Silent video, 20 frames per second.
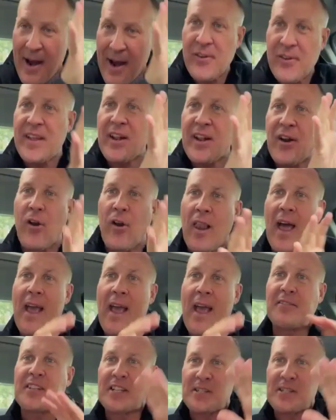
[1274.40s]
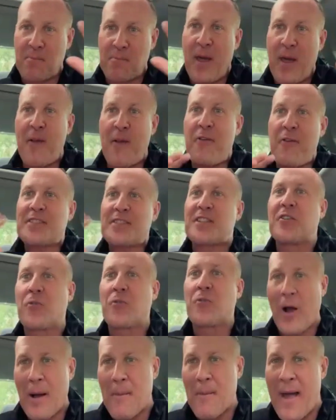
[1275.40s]
Everything in our lives has benefits
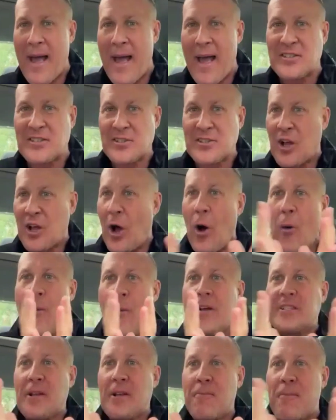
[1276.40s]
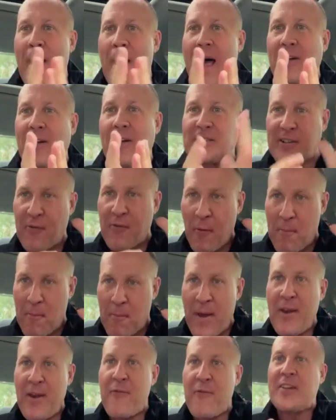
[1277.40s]
and drawbacks. There's always a balance of a
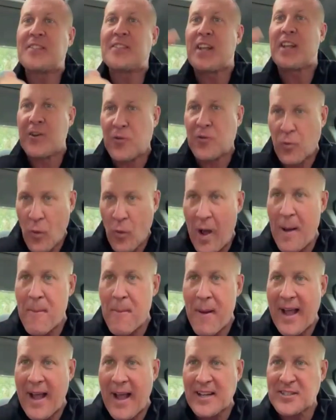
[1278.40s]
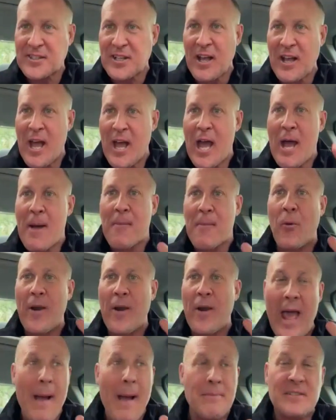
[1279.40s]
benefits and drawbacks. But
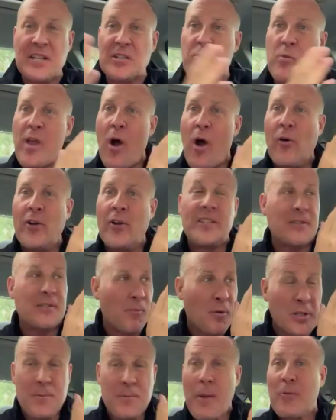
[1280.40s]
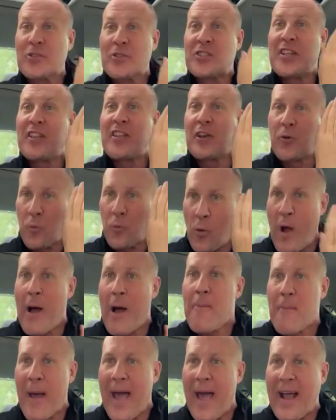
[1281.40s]
what happens is we always, most people see the
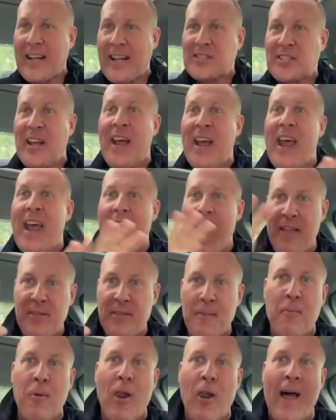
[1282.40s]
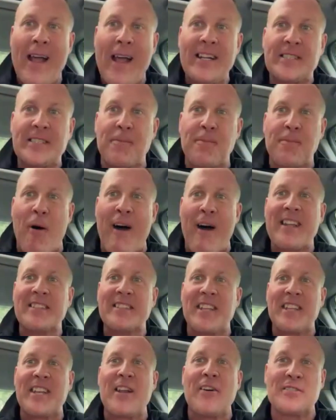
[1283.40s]
drawbacks and the blind spot
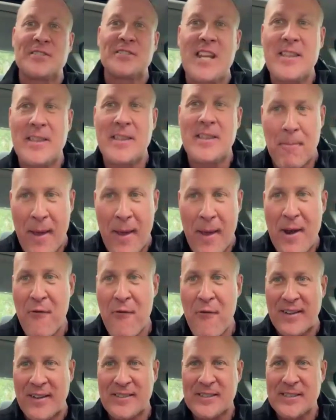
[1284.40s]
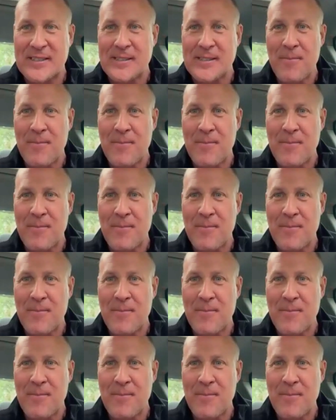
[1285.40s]
is they don't see the benefits.